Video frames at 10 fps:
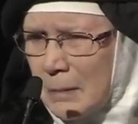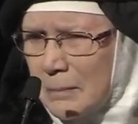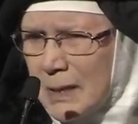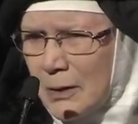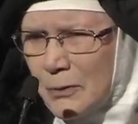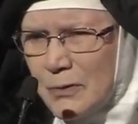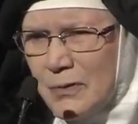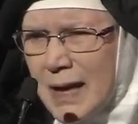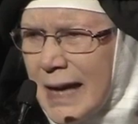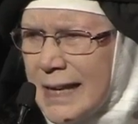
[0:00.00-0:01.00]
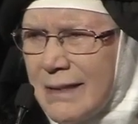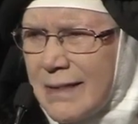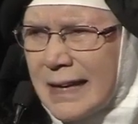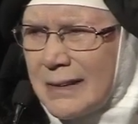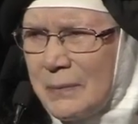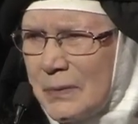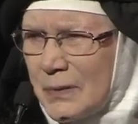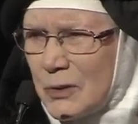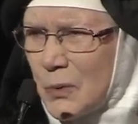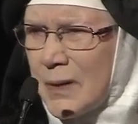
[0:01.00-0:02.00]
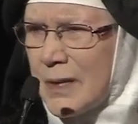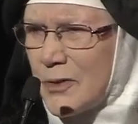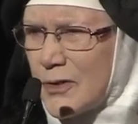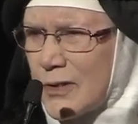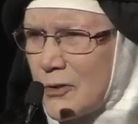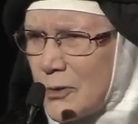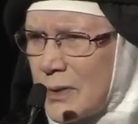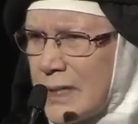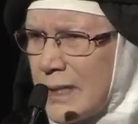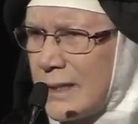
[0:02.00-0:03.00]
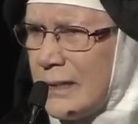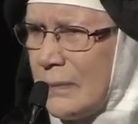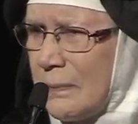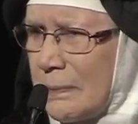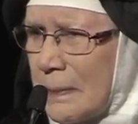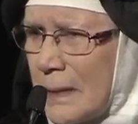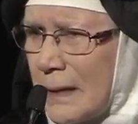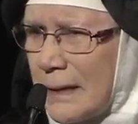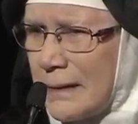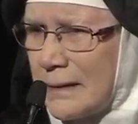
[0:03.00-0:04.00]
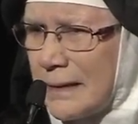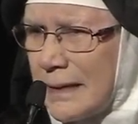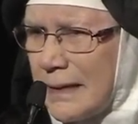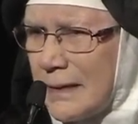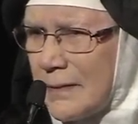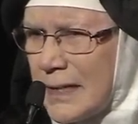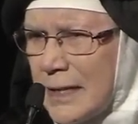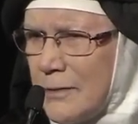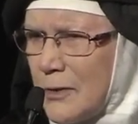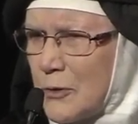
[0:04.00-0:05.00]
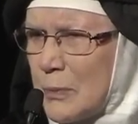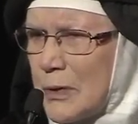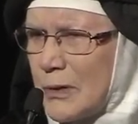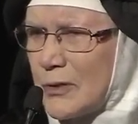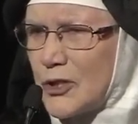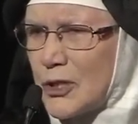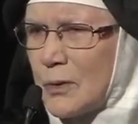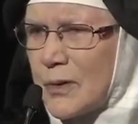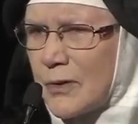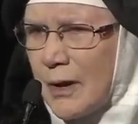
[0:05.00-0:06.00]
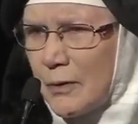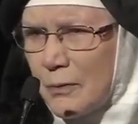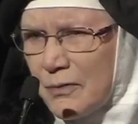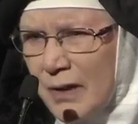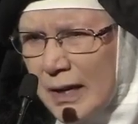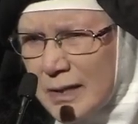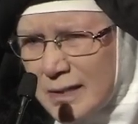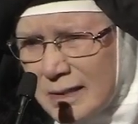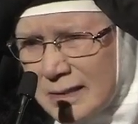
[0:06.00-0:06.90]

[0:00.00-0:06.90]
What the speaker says: Because if anything the 20th century did, the evil spirit showed us how to fight.